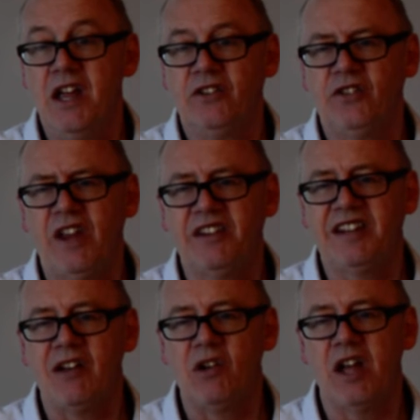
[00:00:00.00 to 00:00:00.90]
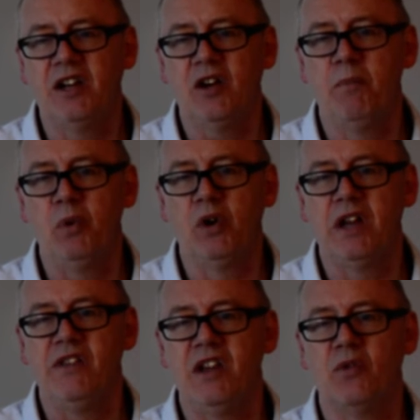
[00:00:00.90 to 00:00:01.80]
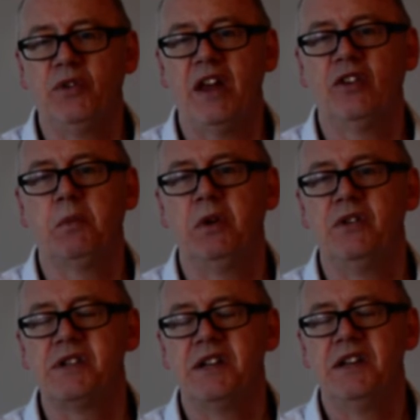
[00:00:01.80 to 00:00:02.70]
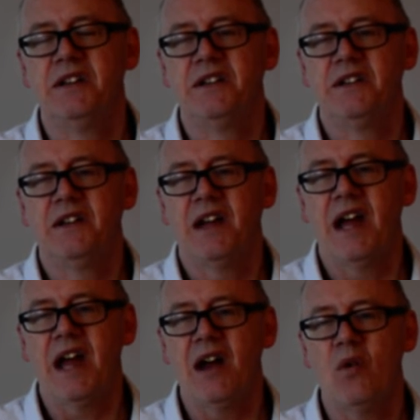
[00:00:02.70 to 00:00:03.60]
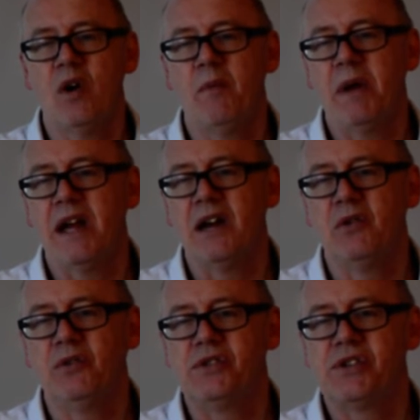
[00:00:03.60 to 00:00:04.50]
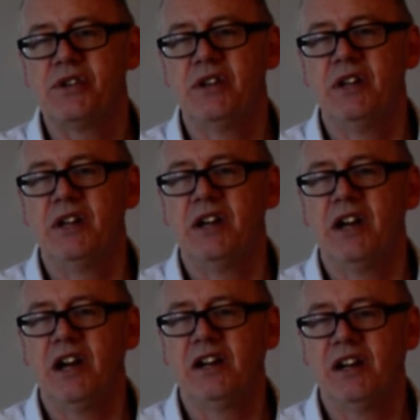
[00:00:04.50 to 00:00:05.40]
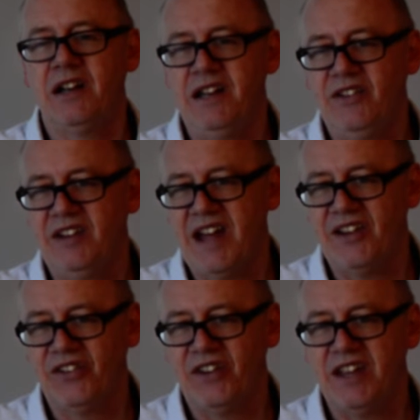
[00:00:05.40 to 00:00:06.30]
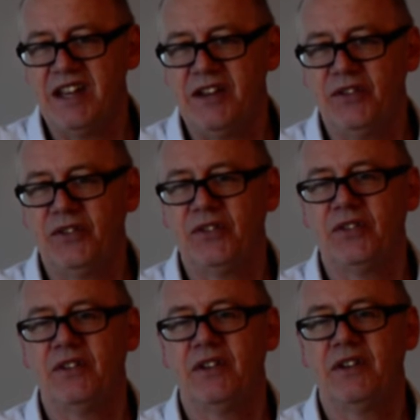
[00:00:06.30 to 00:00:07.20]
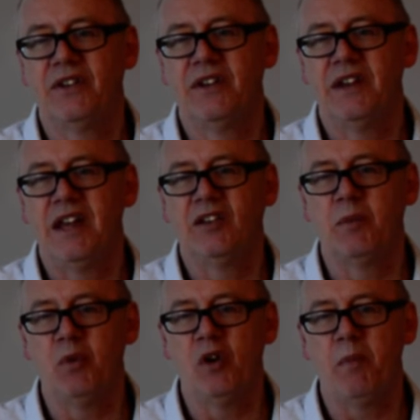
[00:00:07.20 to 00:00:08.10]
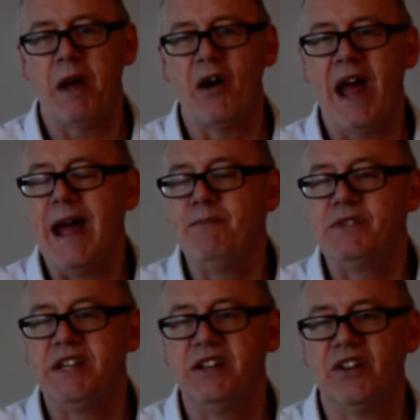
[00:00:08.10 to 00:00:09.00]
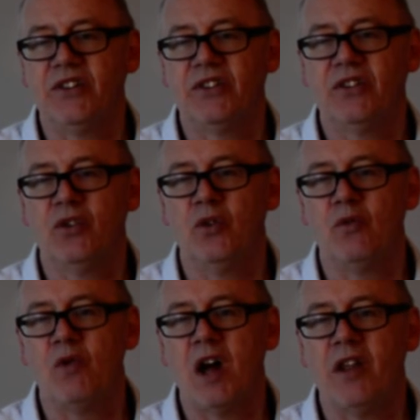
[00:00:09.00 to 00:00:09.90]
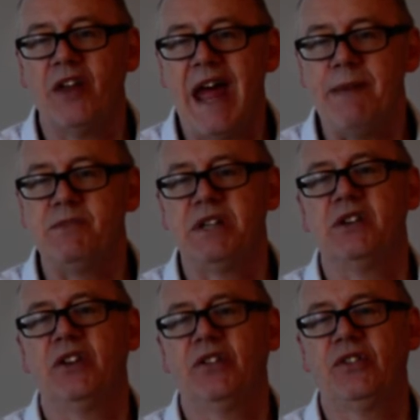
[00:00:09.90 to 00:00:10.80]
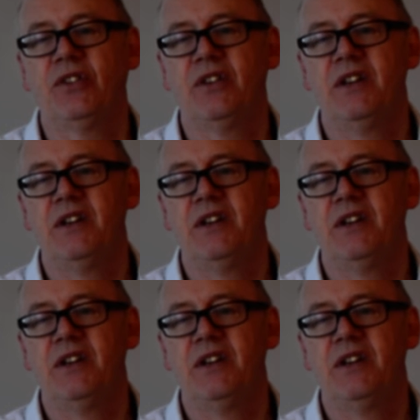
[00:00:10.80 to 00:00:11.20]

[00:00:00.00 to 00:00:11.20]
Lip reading: Does that sound like a book in the Old Testament? How about Ecclesiastes? It's a book about emptiness, or rather emptiness.